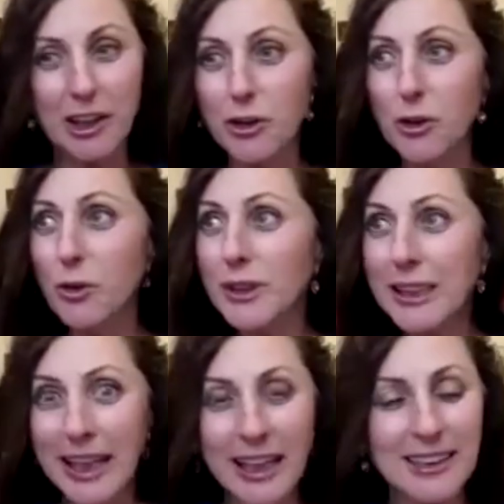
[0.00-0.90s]
new
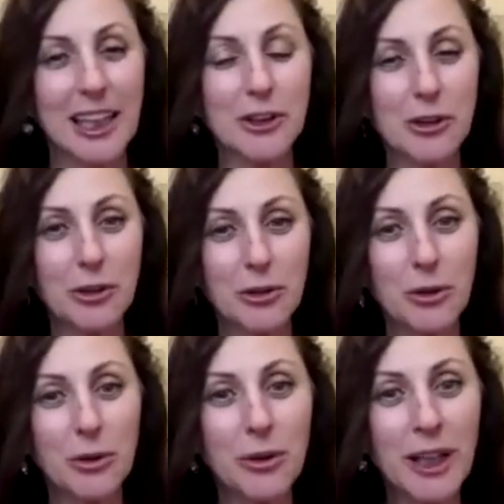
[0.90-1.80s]
things that you
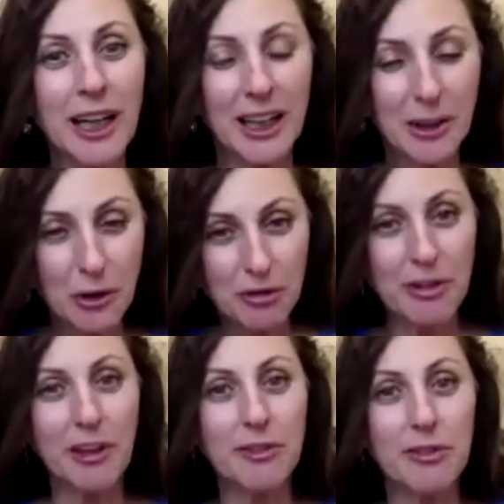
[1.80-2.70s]
do, you
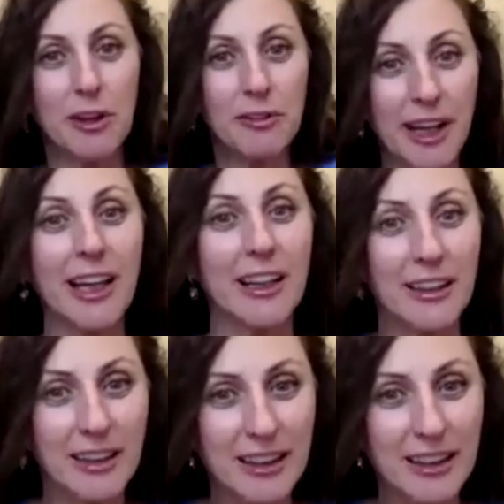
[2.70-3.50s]
feel fulfilled.